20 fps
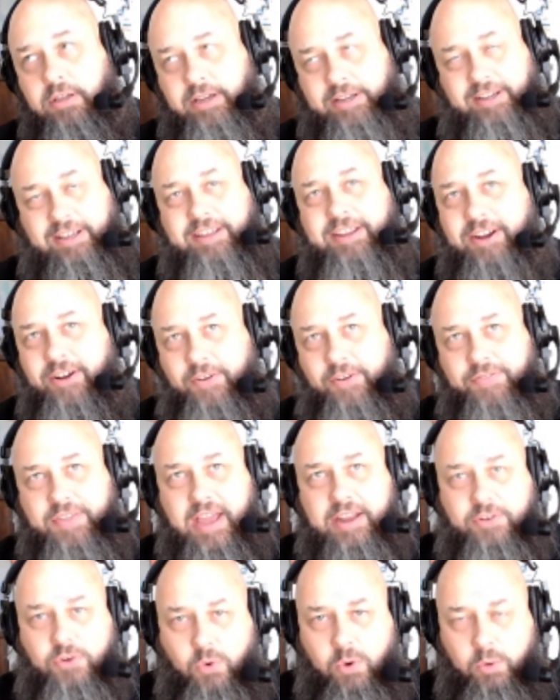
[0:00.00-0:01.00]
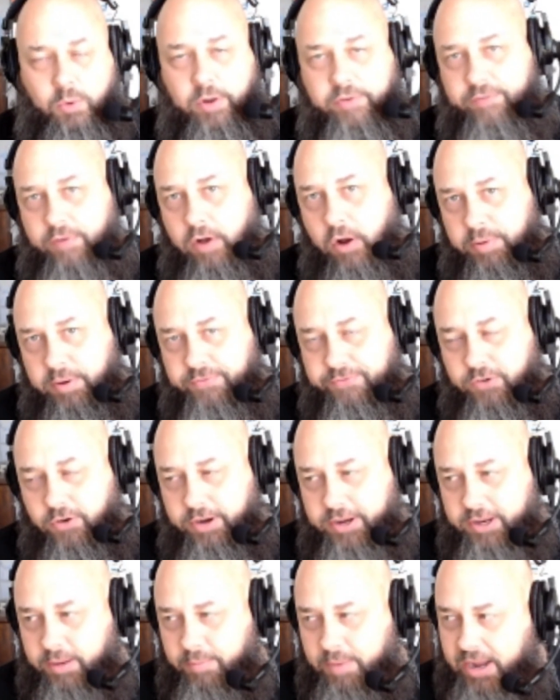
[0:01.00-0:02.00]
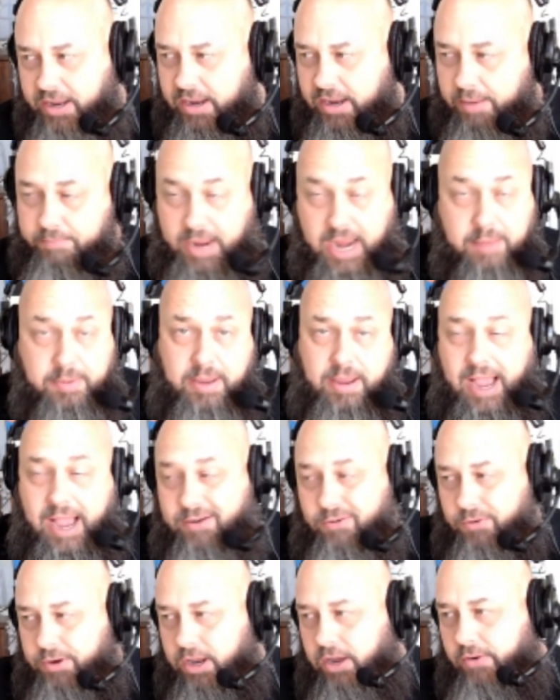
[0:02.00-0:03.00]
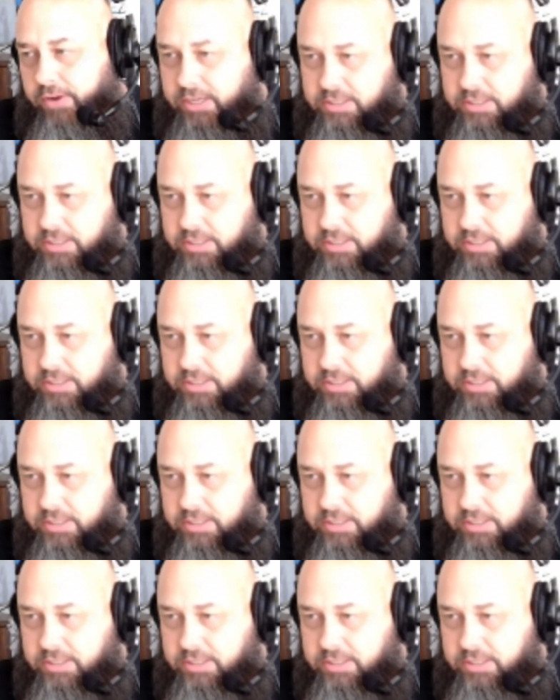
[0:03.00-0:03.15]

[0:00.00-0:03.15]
you know, if that door would have opened for him, I don't know.